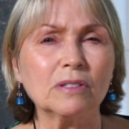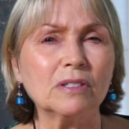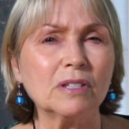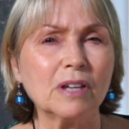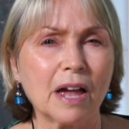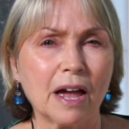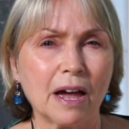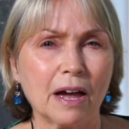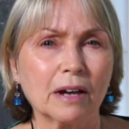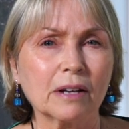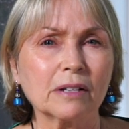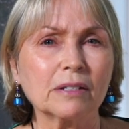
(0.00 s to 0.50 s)

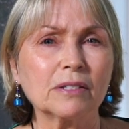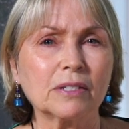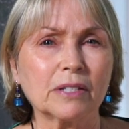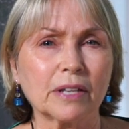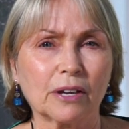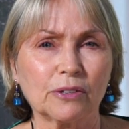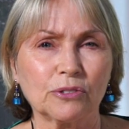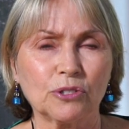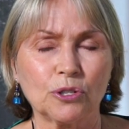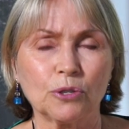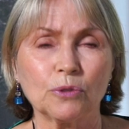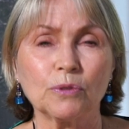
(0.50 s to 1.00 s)
nags
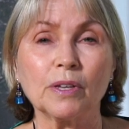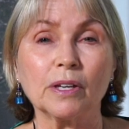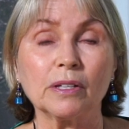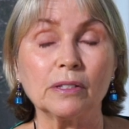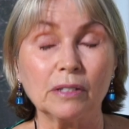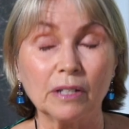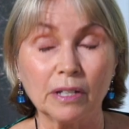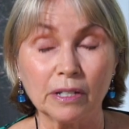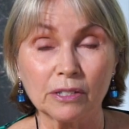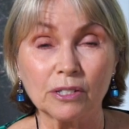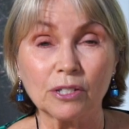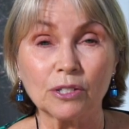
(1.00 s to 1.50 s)
at you, that
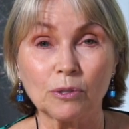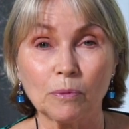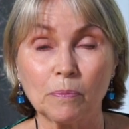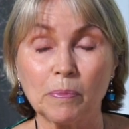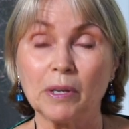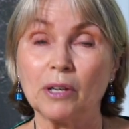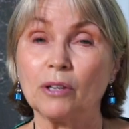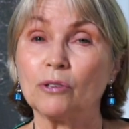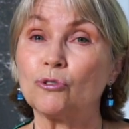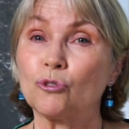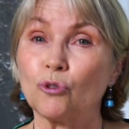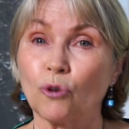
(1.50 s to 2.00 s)
needs to
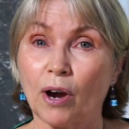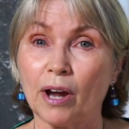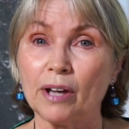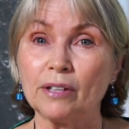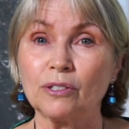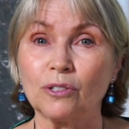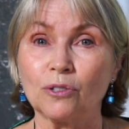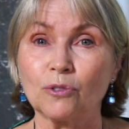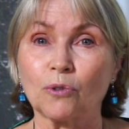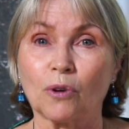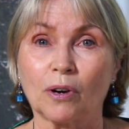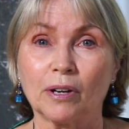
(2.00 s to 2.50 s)
be
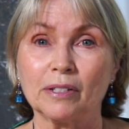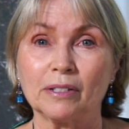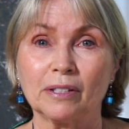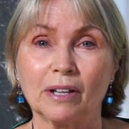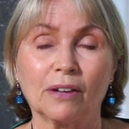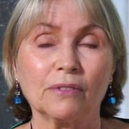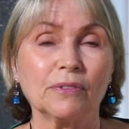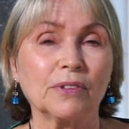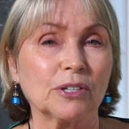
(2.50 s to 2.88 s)
addressed right now,